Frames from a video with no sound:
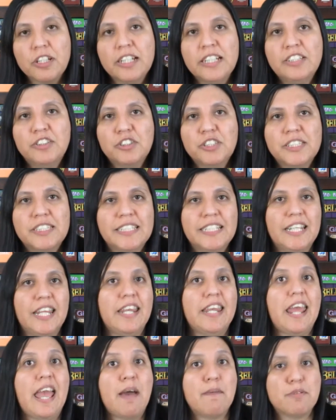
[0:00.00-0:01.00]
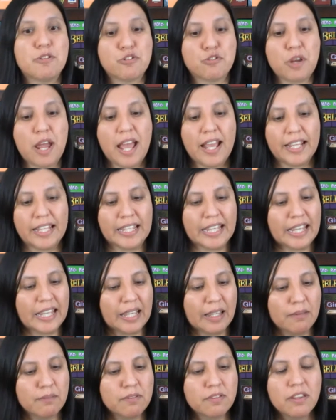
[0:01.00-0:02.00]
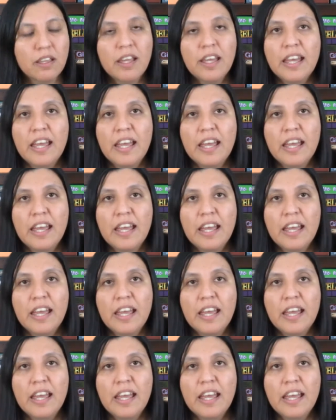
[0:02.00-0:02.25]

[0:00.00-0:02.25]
interested in abstract games